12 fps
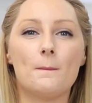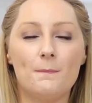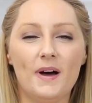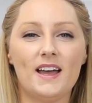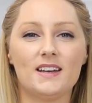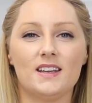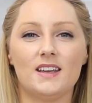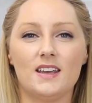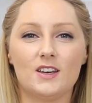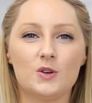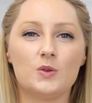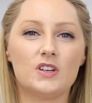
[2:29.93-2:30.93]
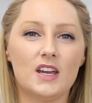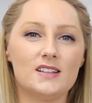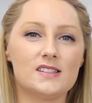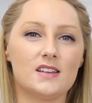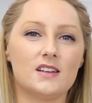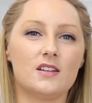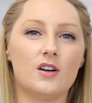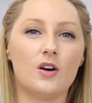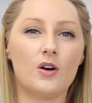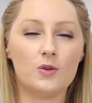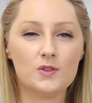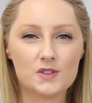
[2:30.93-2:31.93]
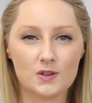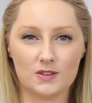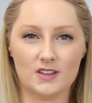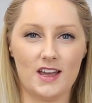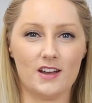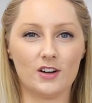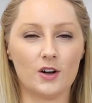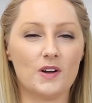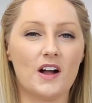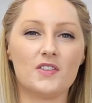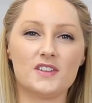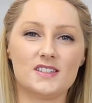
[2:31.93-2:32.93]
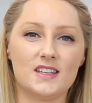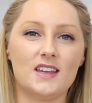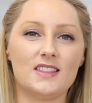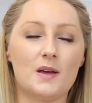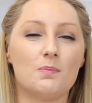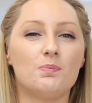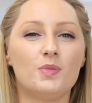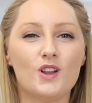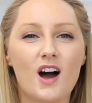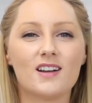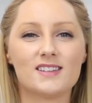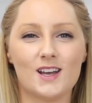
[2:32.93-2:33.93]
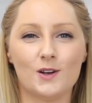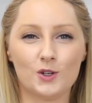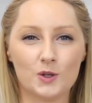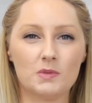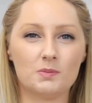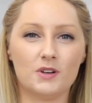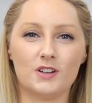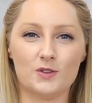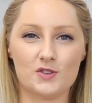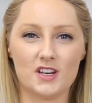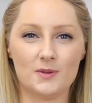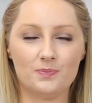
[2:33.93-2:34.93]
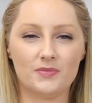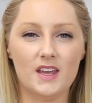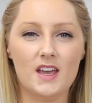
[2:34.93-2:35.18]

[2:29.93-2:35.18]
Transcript: but it creates an ozone layer around the skin that blocks out urban pollution.